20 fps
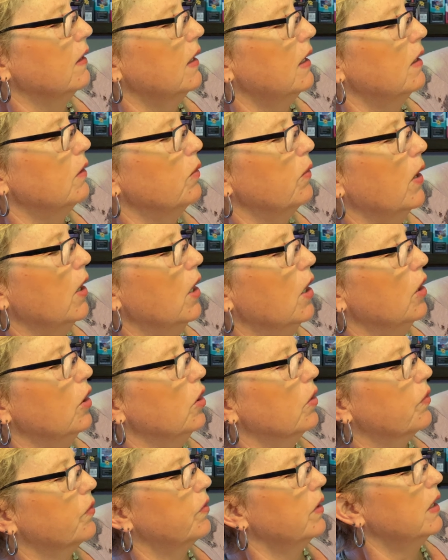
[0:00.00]
and then you,
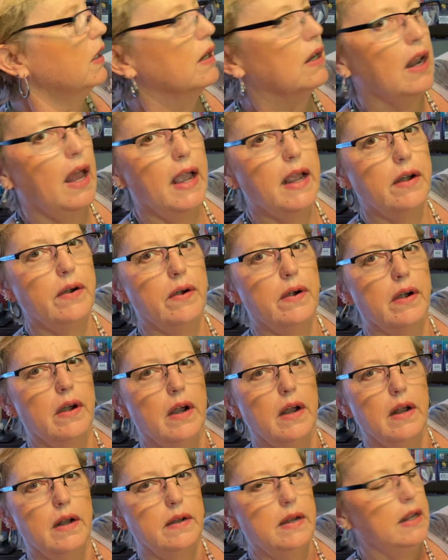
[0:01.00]
you'll see it later
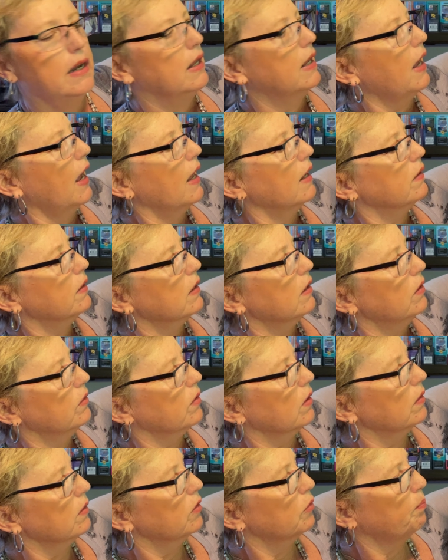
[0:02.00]
that he kind of
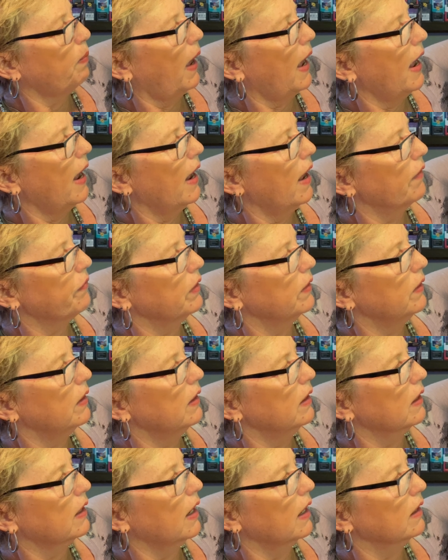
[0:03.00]
goes up this path, and
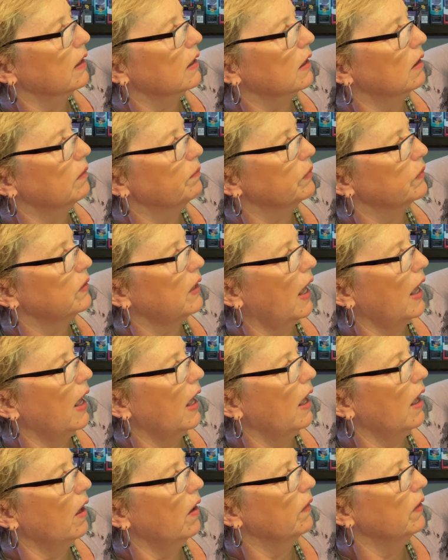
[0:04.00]
then it kind of comes
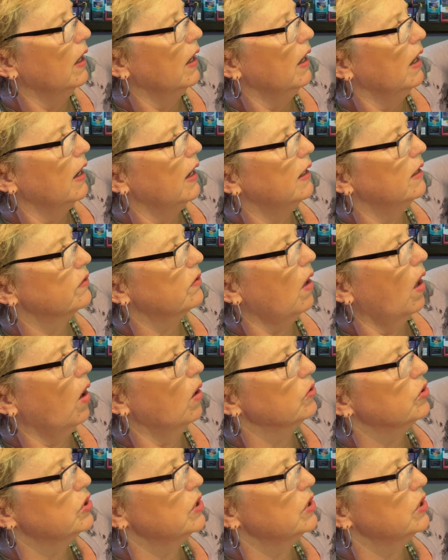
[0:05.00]
down, and it's all